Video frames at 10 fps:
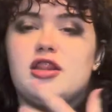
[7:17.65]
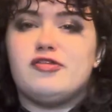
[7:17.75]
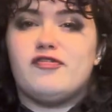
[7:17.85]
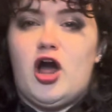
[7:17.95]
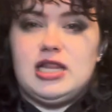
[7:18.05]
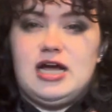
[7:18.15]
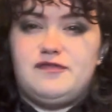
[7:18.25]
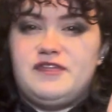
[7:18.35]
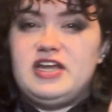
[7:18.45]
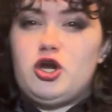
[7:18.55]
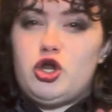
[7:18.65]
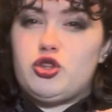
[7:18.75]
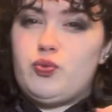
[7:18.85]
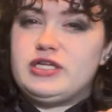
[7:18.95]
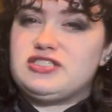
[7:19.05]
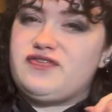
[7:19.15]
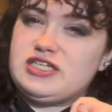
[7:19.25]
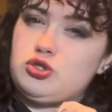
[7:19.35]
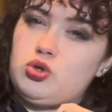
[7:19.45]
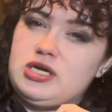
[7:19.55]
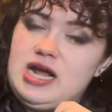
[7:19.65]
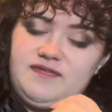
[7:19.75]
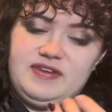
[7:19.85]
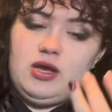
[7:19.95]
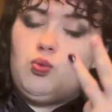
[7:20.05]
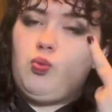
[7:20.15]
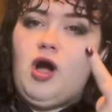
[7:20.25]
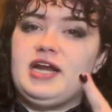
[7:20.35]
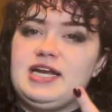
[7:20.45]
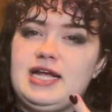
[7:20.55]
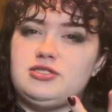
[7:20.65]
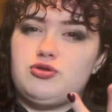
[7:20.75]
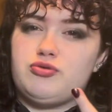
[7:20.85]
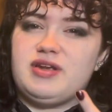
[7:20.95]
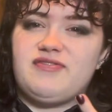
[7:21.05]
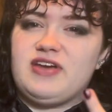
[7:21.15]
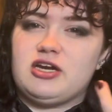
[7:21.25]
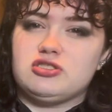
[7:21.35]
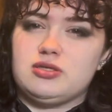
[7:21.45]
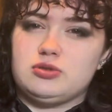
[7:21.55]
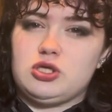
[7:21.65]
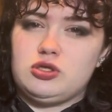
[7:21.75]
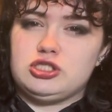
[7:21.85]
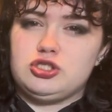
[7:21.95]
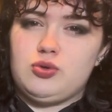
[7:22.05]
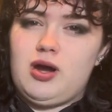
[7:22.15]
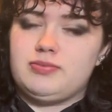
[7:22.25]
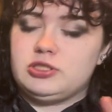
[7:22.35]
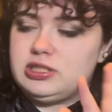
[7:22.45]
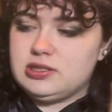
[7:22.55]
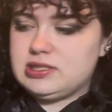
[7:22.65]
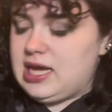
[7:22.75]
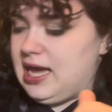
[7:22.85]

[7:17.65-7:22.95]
The fall outfit or the winter Victorian outfit? Why did I do three fingers? There was only two options.